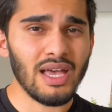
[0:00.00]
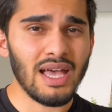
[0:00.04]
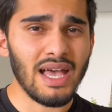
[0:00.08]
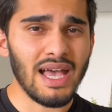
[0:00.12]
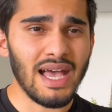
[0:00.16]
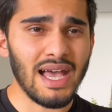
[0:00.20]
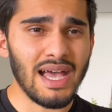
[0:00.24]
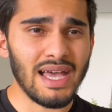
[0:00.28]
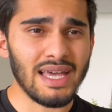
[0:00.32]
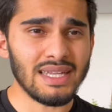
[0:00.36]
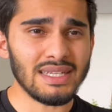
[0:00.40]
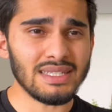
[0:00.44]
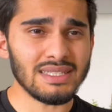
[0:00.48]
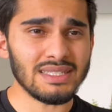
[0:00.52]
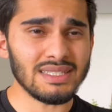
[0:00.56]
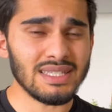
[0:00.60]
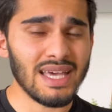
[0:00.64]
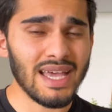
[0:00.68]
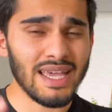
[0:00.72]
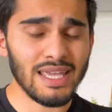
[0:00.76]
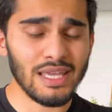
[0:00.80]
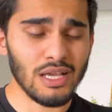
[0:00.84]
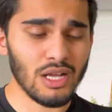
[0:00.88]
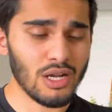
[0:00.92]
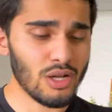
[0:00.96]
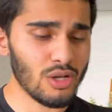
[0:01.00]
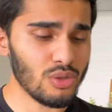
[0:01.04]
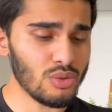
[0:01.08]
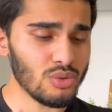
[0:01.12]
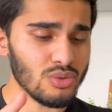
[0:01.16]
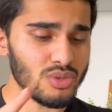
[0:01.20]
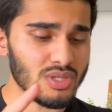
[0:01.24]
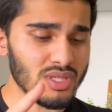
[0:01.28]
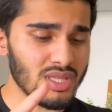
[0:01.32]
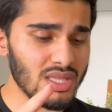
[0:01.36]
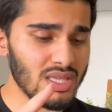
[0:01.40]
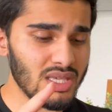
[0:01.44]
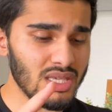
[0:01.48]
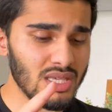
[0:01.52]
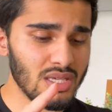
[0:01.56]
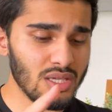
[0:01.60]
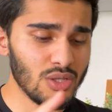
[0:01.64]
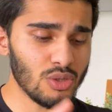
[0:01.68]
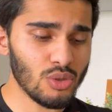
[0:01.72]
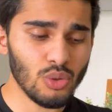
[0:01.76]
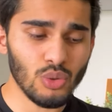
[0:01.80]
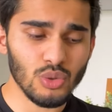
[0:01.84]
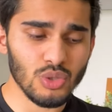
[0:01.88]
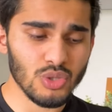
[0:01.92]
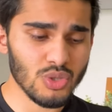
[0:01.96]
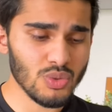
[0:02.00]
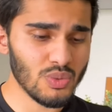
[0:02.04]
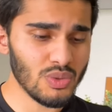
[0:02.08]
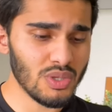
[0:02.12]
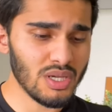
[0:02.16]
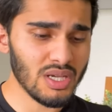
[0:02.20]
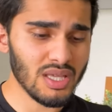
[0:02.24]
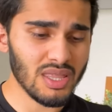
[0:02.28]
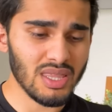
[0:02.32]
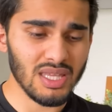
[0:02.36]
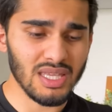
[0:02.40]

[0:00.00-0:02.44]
And that includes the coursework,